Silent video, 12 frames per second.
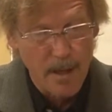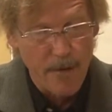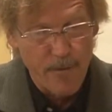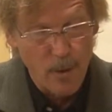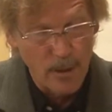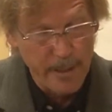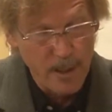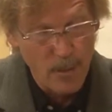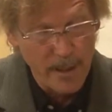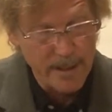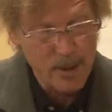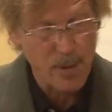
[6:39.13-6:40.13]
of early New
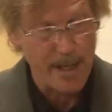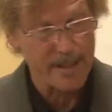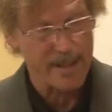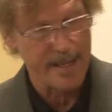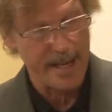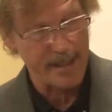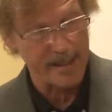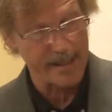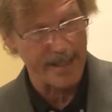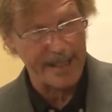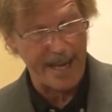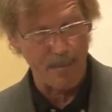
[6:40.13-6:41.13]
England transcendentalists
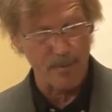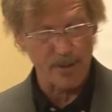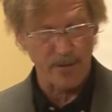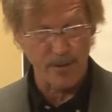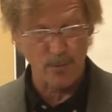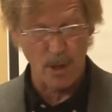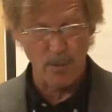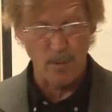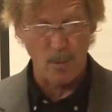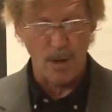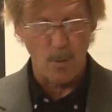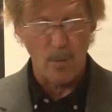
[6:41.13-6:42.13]
like Emerson Thoreau and
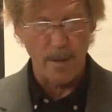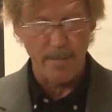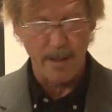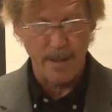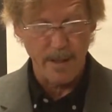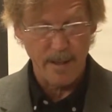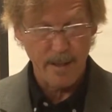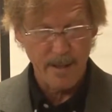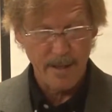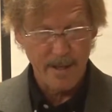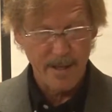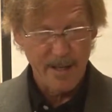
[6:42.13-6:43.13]
Walt Whitman
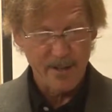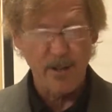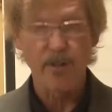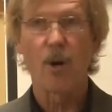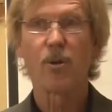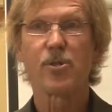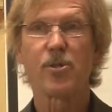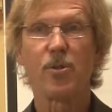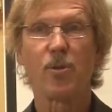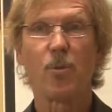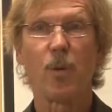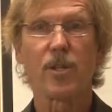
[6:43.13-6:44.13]
to those
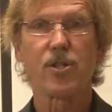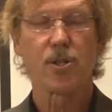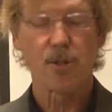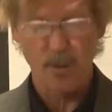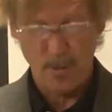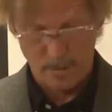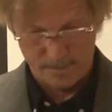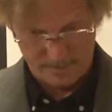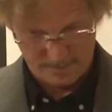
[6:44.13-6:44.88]
who wish to,